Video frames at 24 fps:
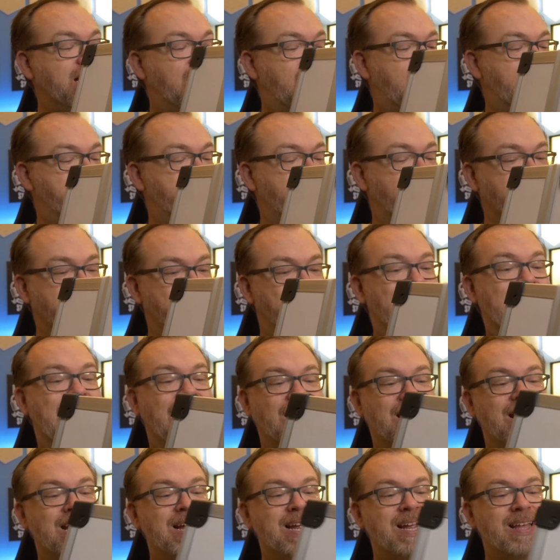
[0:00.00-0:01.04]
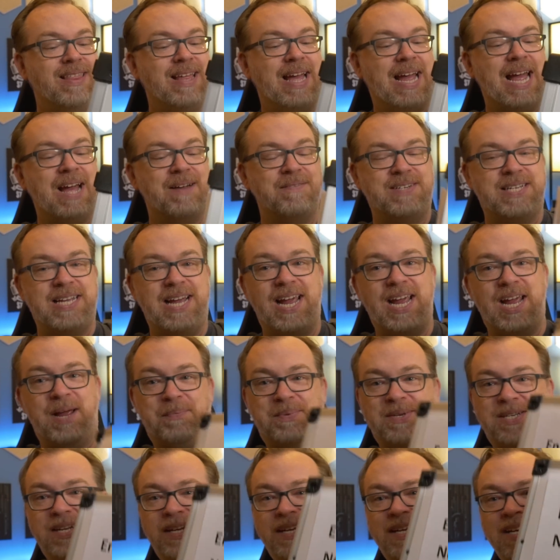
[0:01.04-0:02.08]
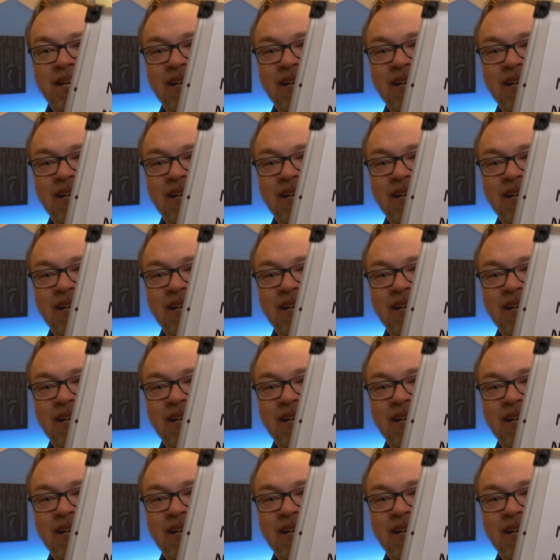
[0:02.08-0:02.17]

Uh, but on the back, they have taped